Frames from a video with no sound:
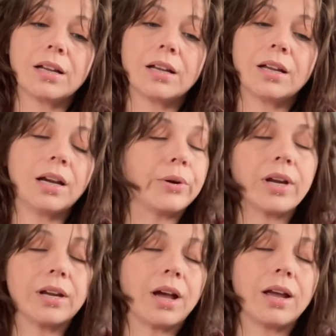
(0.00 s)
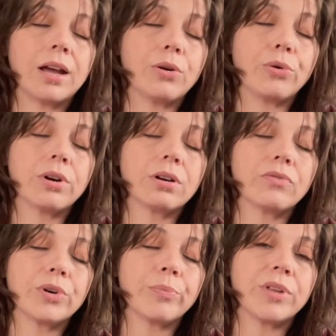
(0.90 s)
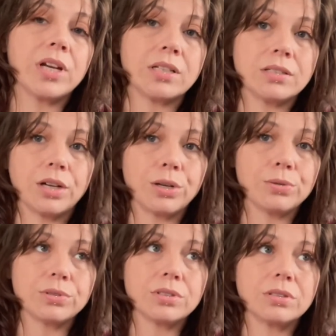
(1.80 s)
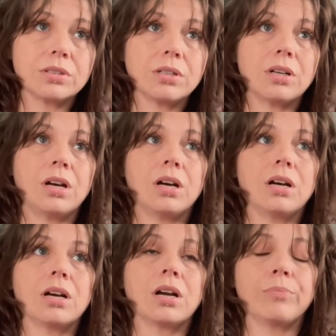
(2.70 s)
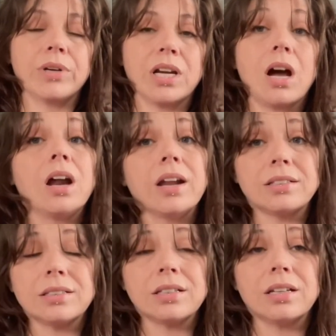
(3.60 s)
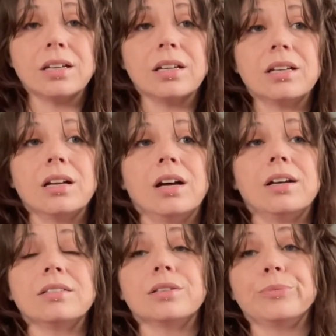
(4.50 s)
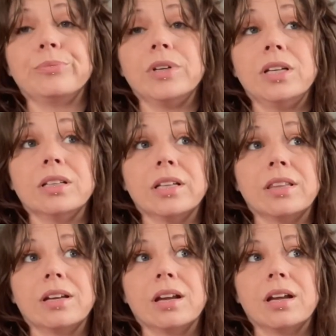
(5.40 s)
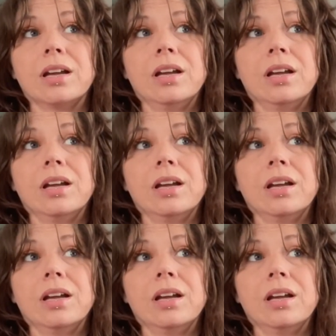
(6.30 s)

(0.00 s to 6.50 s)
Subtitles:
anyway, I had ordered from the Dancing Goats company on Etsy some Neolithic